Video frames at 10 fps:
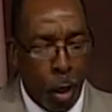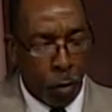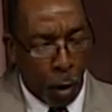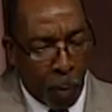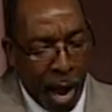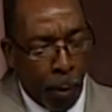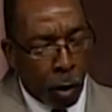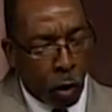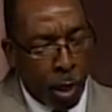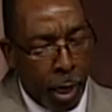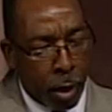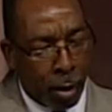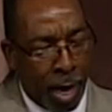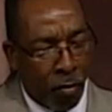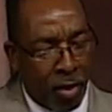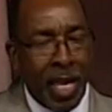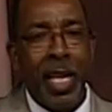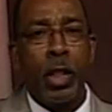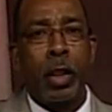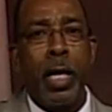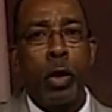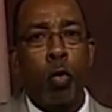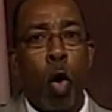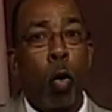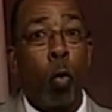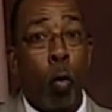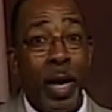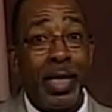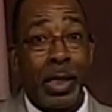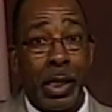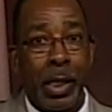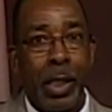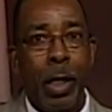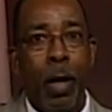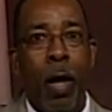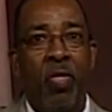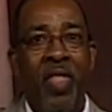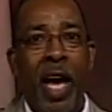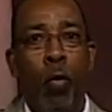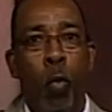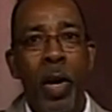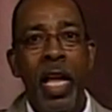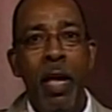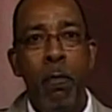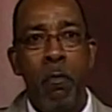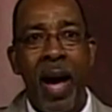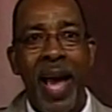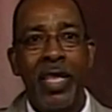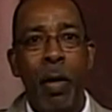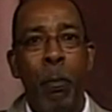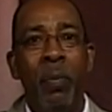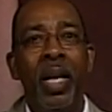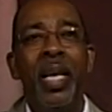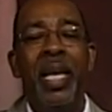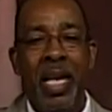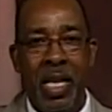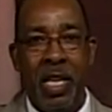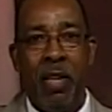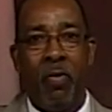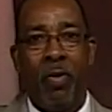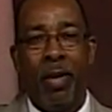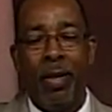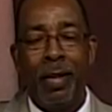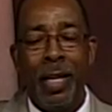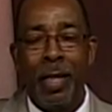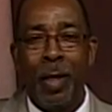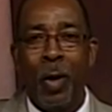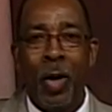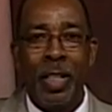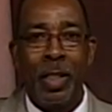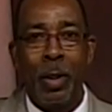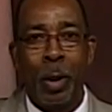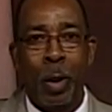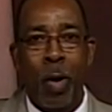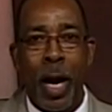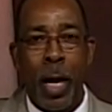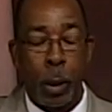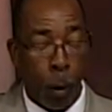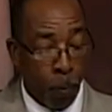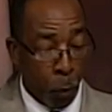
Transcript: The Bible says that these things were written that we might believe in the Lord Jesus Christ.